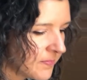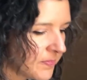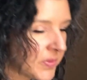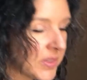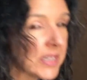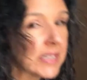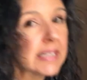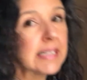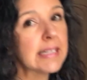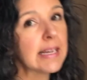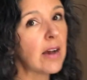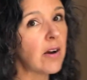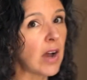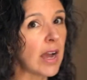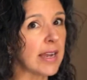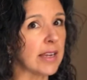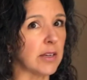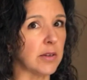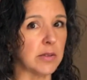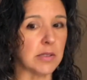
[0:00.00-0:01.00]
this is how
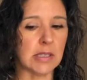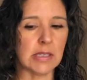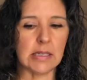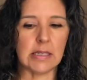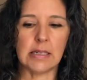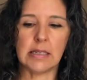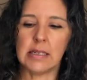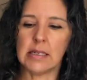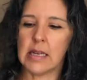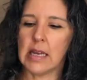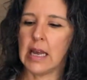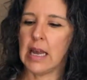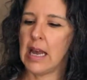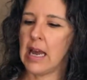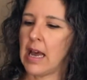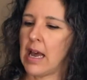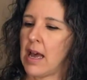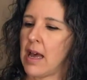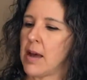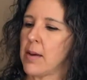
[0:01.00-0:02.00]
I used it.
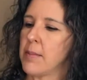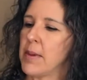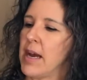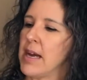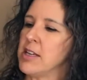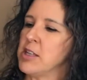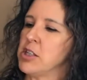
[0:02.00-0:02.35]
I